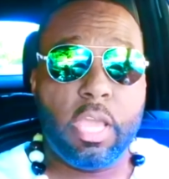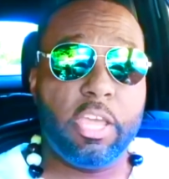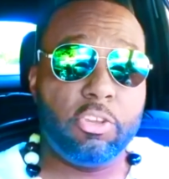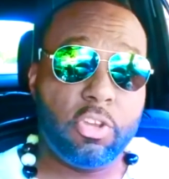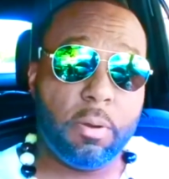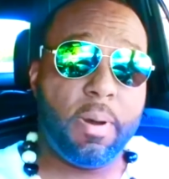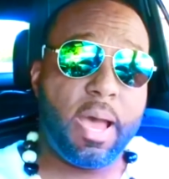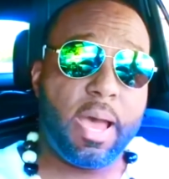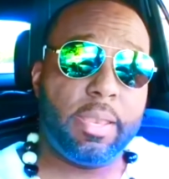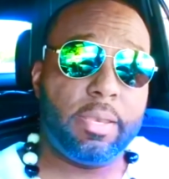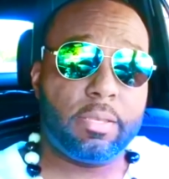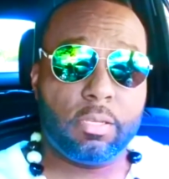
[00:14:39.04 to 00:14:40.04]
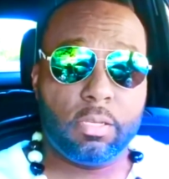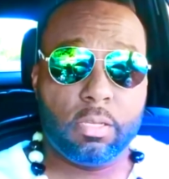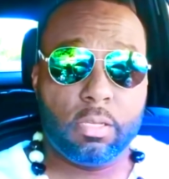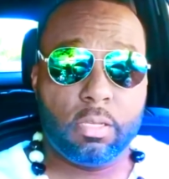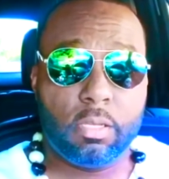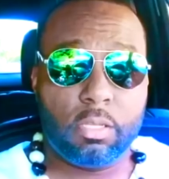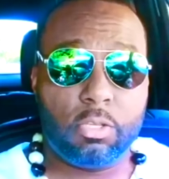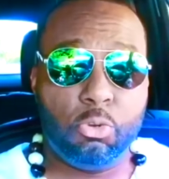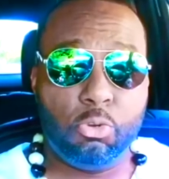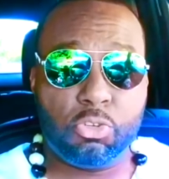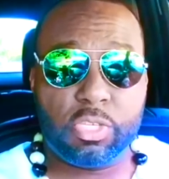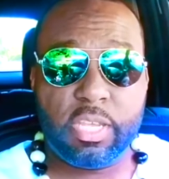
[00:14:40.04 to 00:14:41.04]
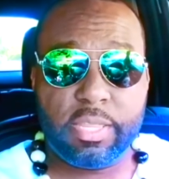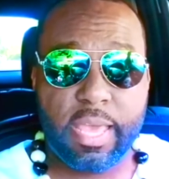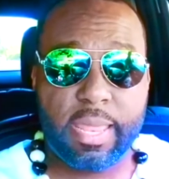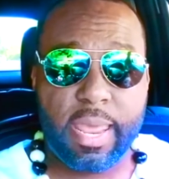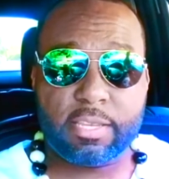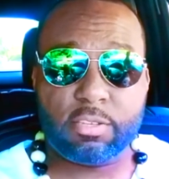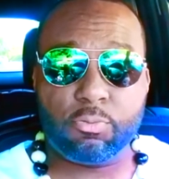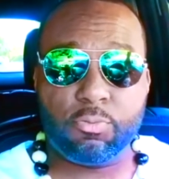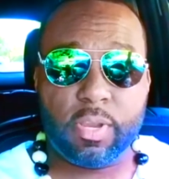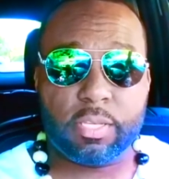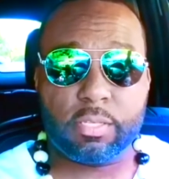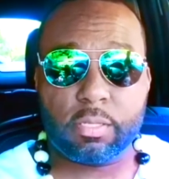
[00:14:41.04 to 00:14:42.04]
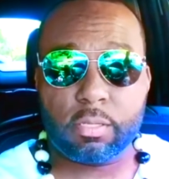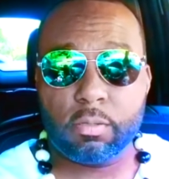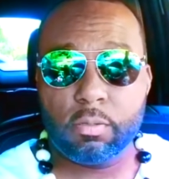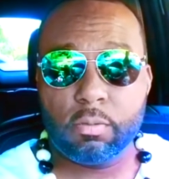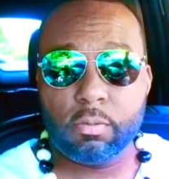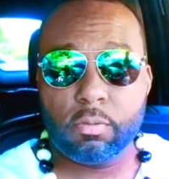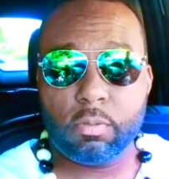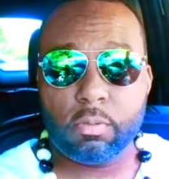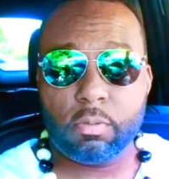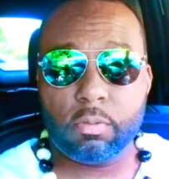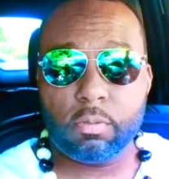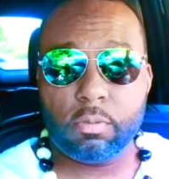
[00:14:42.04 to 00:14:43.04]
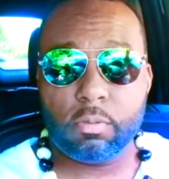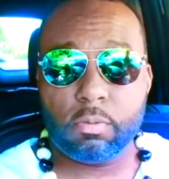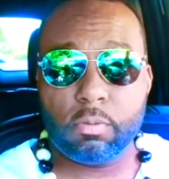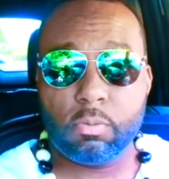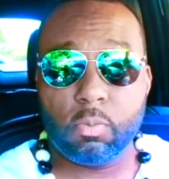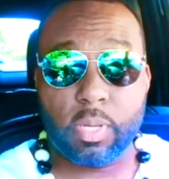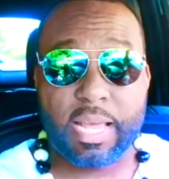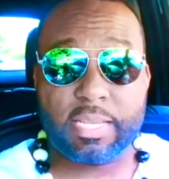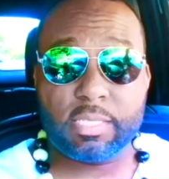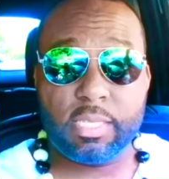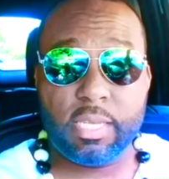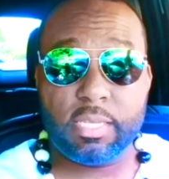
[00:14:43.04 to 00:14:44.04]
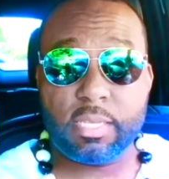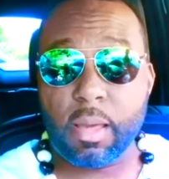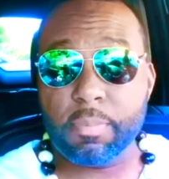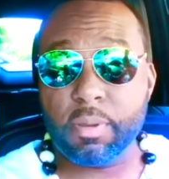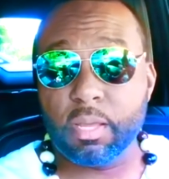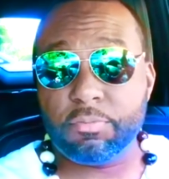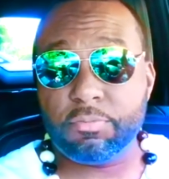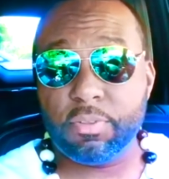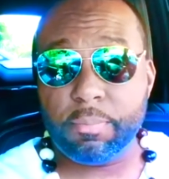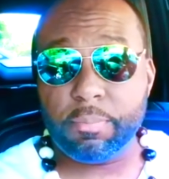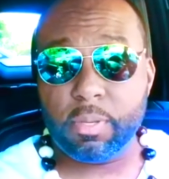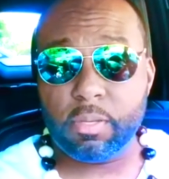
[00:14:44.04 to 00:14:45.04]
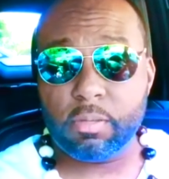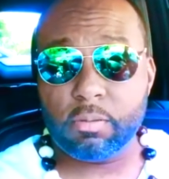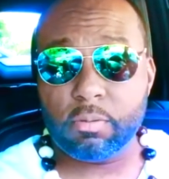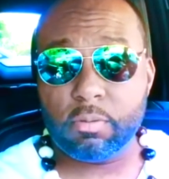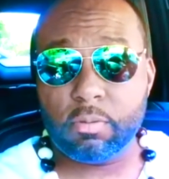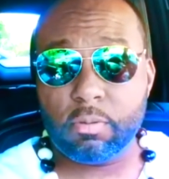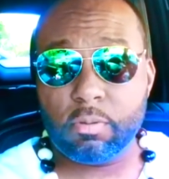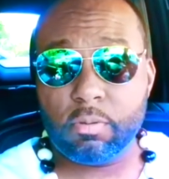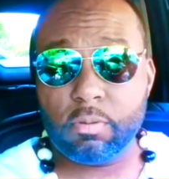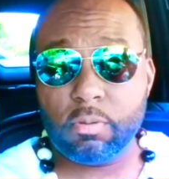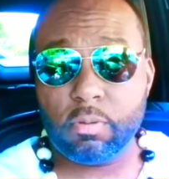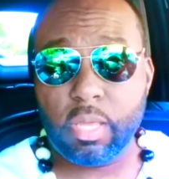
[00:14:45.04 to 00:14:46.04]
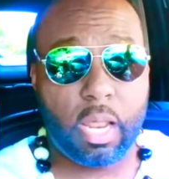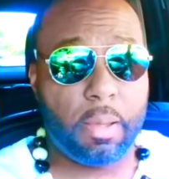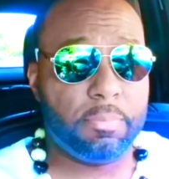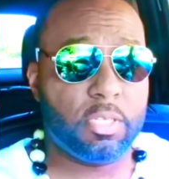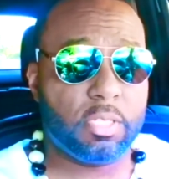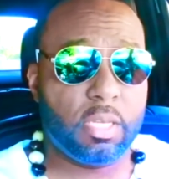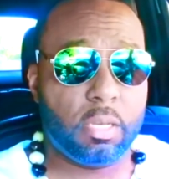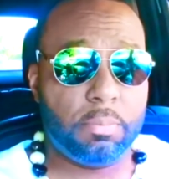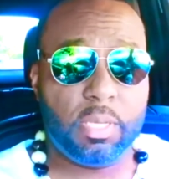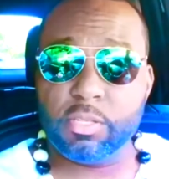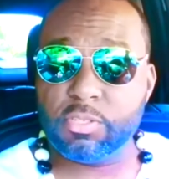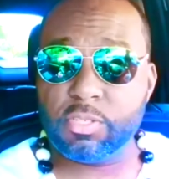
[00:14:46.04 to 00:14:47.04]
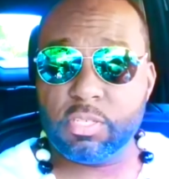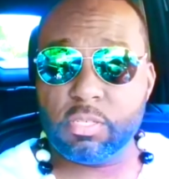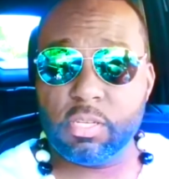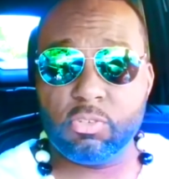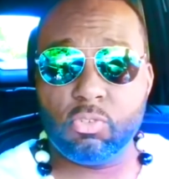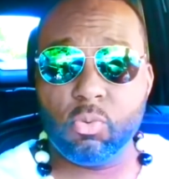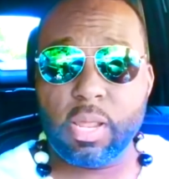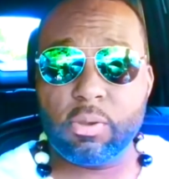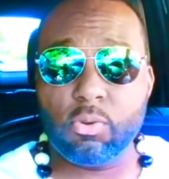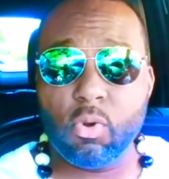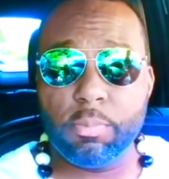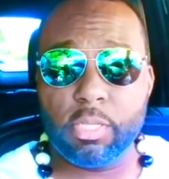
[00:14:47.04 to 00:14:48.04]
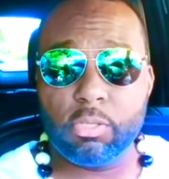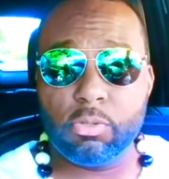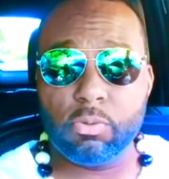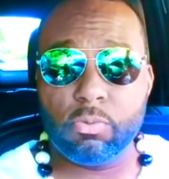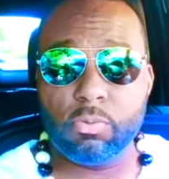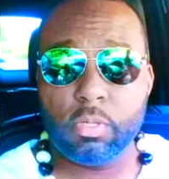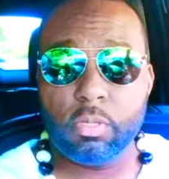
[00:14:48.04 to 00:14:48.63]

In your mind, you see that as a risk. What I see is I'm going to flip it and I'm just going to be consistent and do what I normally do.